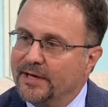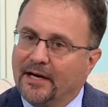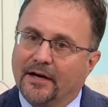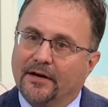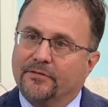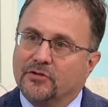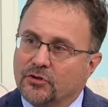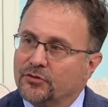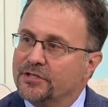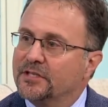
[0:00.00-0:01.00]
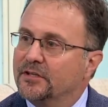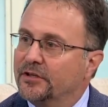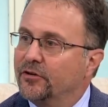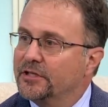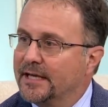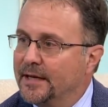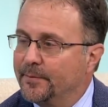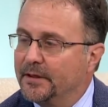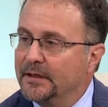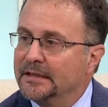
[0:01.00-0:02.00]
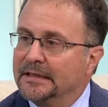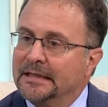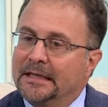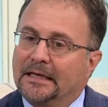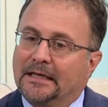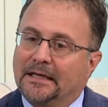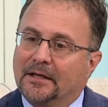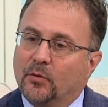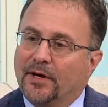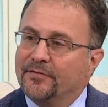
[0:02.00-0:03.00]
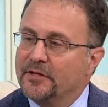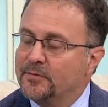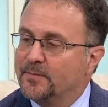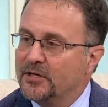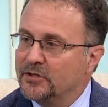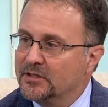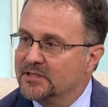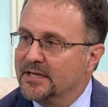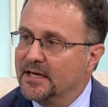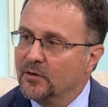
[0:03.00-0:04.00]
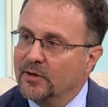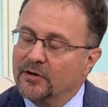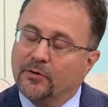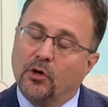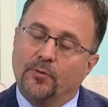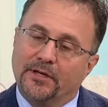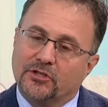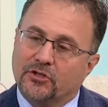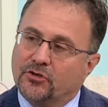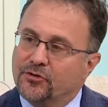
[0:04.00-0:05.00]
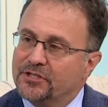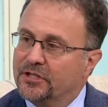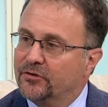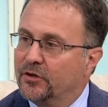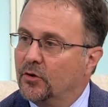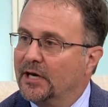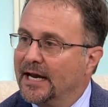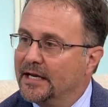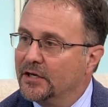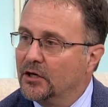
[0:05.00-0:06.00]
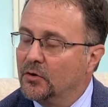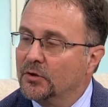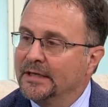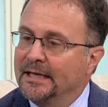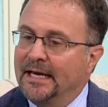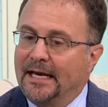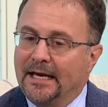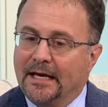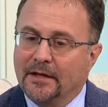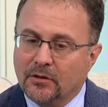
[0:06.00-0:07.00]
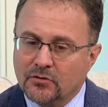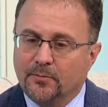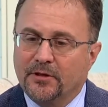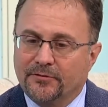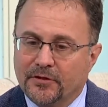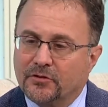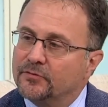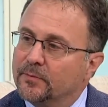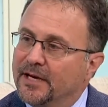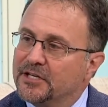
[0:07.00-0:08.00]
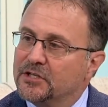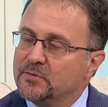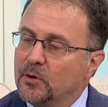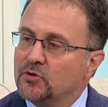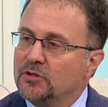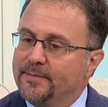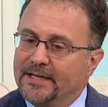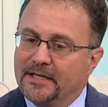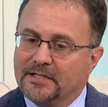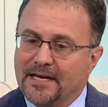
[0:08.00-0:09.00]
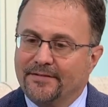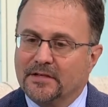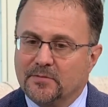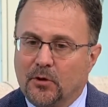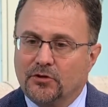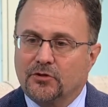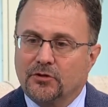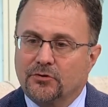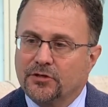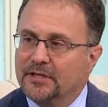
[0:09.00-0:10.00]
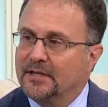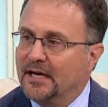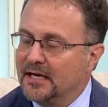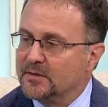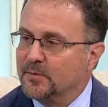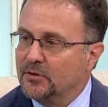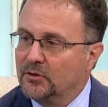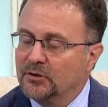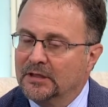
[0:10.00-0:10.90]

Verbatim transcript: now have surgery center here in Tampa. Uh, we have subspecialists there. We are opening a surgery center in Orlando, and those are beneficial for patients mostly because having small surgeries at the hospital